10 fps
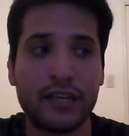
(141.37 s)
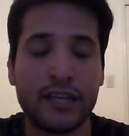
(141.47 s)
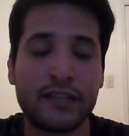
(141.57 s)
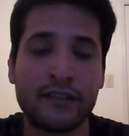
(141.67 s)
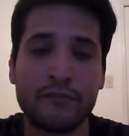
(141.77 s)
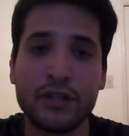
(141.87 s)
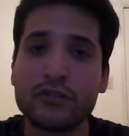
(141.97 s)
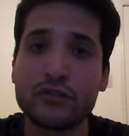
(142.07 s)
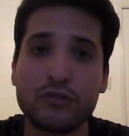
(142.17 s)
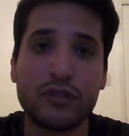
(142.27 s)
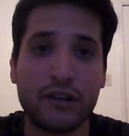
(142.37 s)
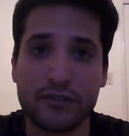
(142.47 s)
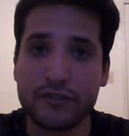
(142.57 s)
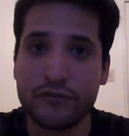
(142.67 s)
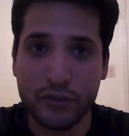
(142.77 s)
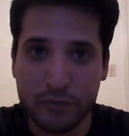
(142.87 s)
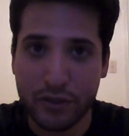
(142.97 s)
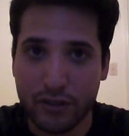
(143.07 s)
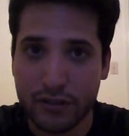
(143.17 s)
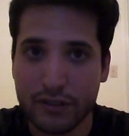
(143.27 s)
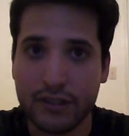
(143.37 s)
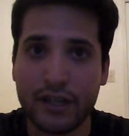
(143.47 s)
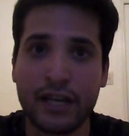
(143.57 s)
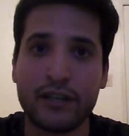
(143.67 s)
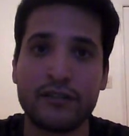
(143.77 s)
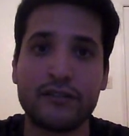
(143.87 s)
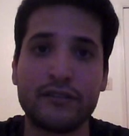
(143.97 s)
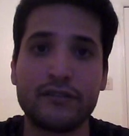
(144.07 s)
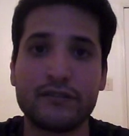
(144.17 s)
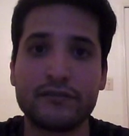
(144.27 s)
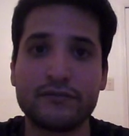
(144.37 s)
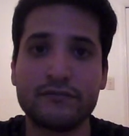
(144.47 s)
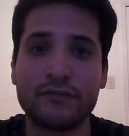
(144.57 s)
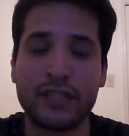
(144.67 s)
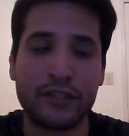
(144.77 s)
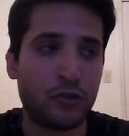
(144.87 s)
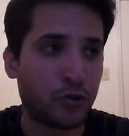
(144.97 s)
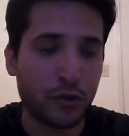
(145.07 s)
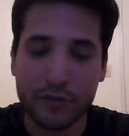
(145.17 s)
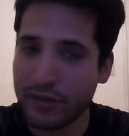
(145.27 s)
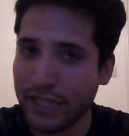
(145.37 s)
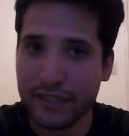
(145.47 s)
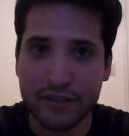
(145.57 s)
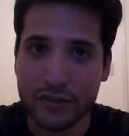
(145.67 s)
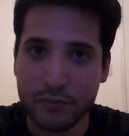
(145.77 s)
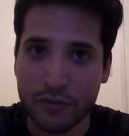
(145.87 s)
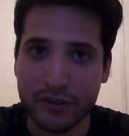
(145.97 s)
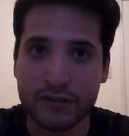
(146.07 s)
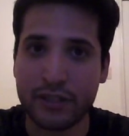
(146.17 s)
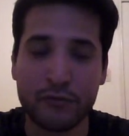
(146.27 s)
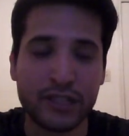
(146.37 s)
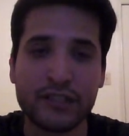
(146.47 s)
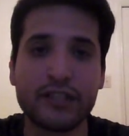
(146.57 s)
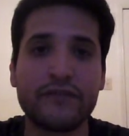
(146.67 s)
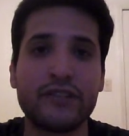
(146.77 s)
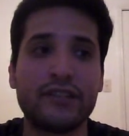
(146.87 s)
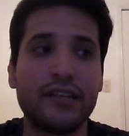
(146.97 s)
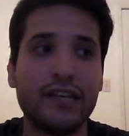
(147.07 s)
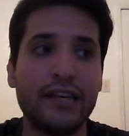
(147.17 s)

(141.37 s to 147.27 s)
In middle school, I was in football. I enjoyed playing the sport. I really loved it.